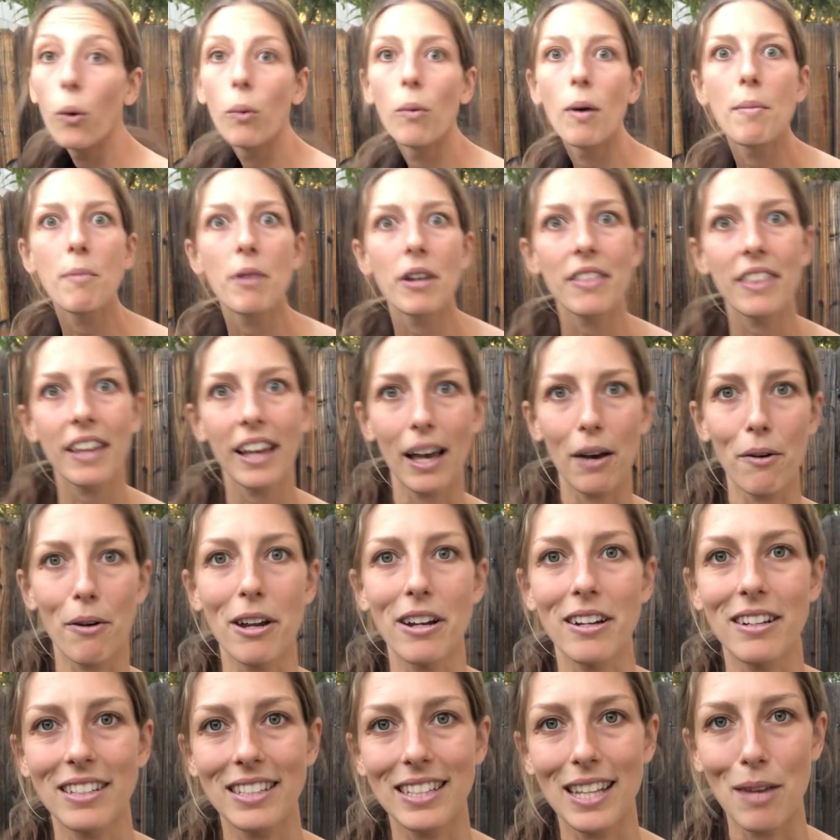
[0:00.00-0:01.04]
one more thing I
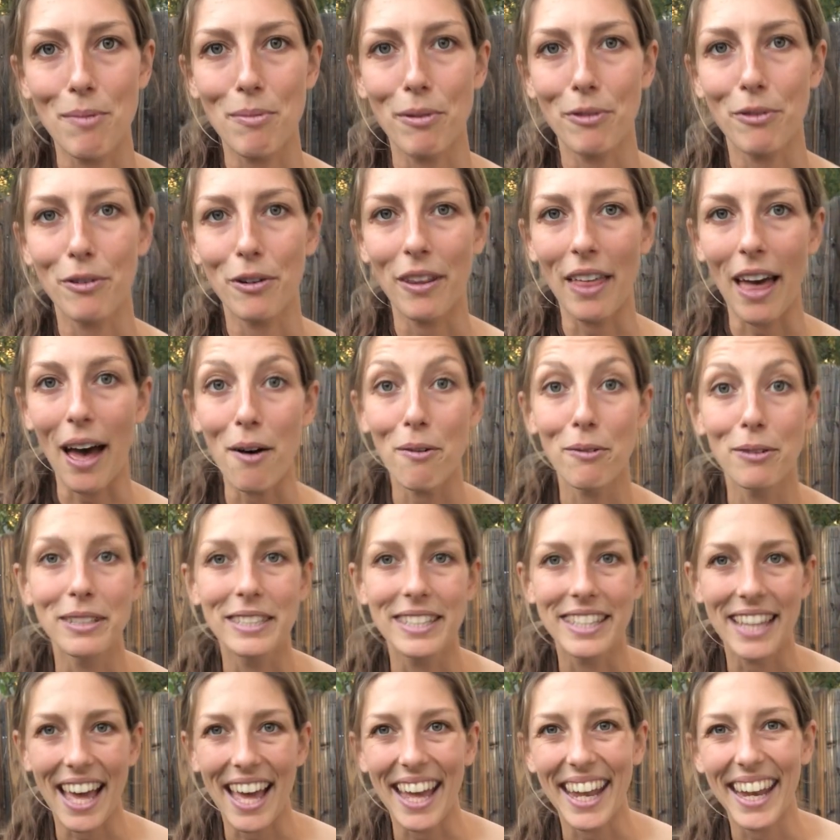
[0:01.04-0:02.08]
wanted to say before that was
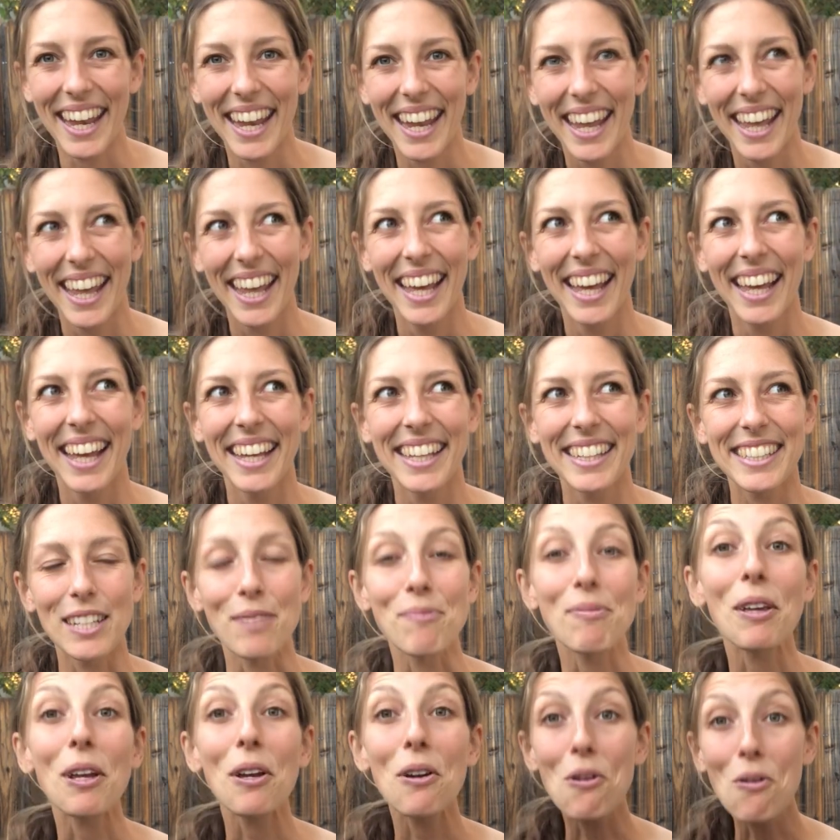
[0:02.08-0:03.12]
that
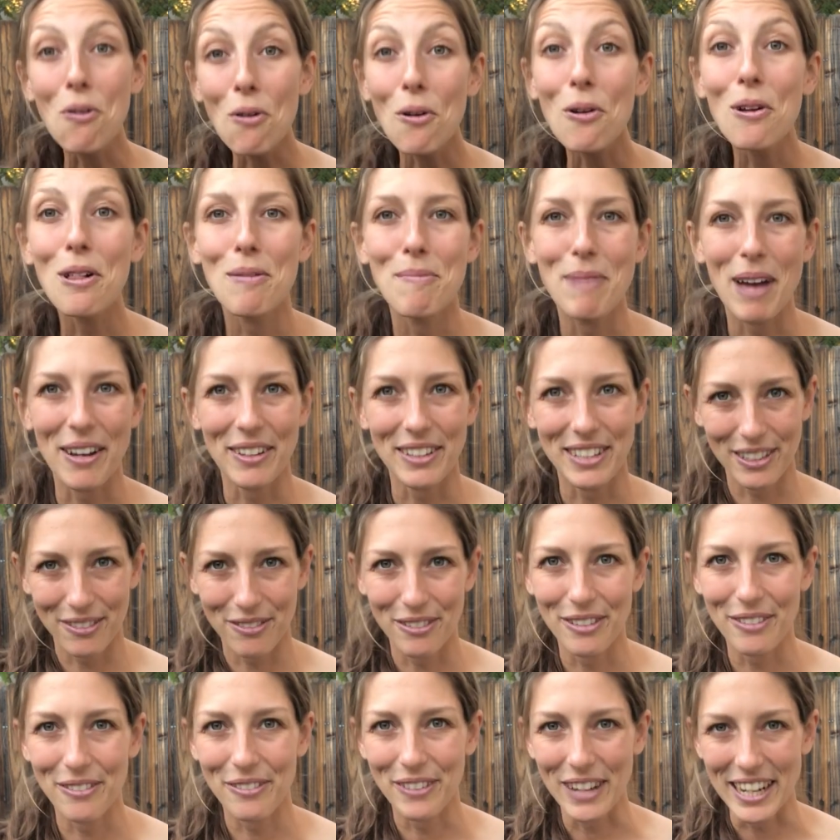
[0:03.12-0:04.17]
something cool about
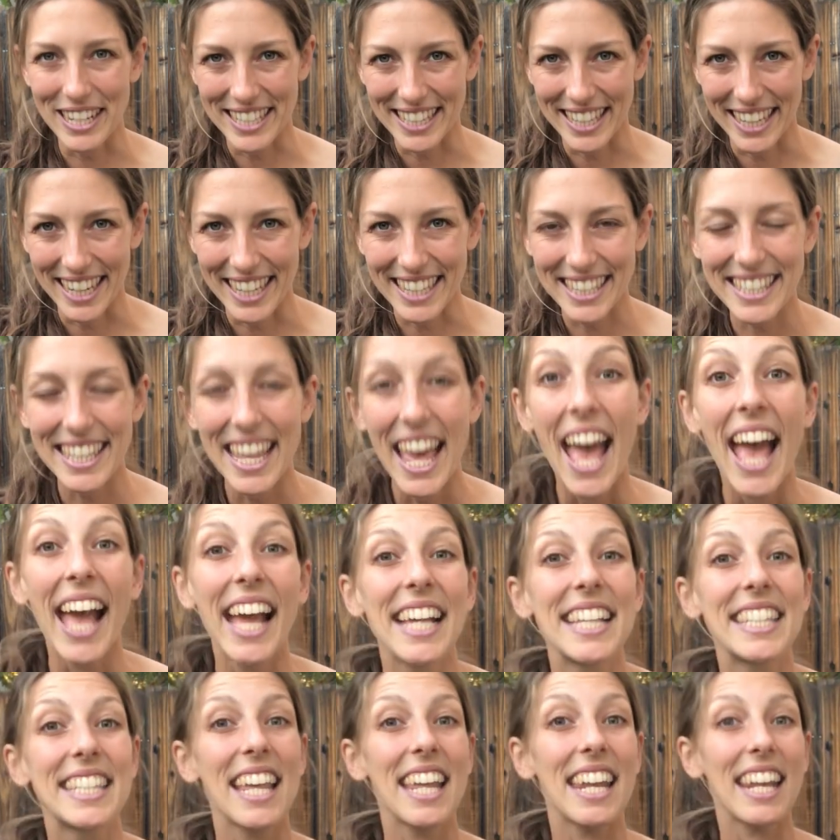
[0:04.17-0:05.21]
different facings
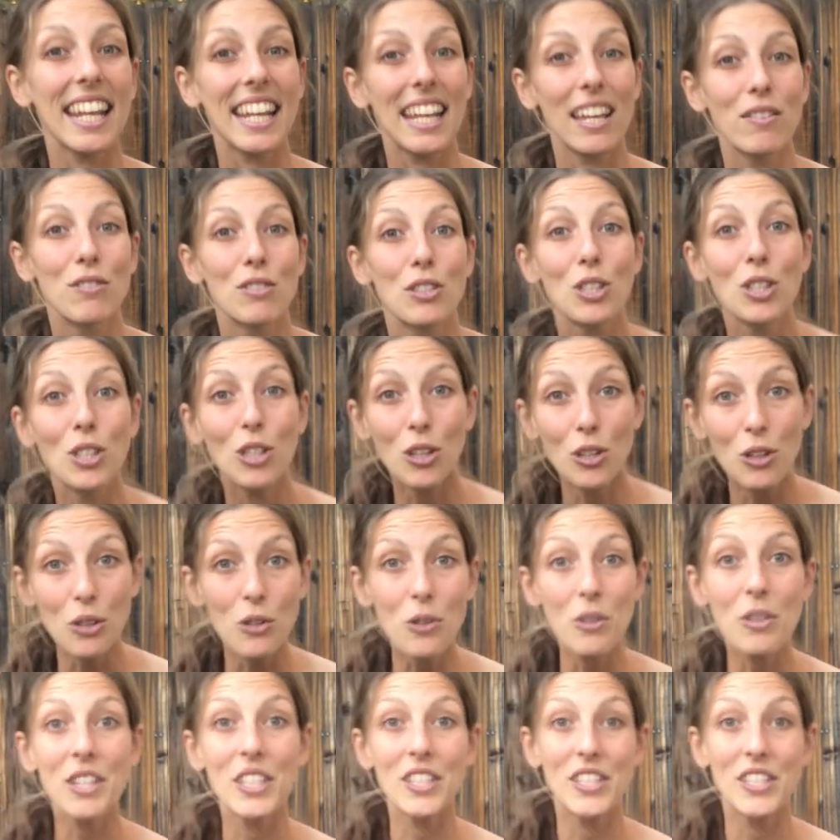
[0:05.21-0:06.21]
is that it gives you, the